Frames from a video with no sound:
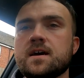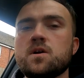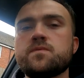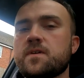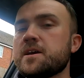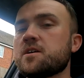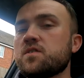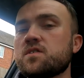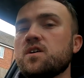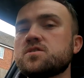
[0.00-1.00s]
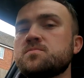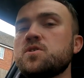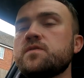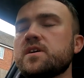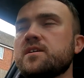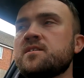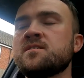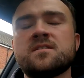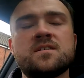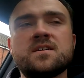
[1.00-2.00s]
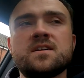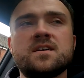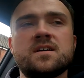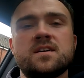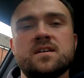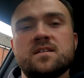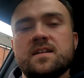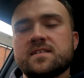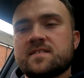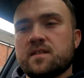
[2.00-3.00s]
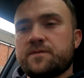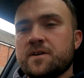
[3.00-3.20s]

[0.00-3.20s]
Hopefully it goes a lot smoother than, let's say, the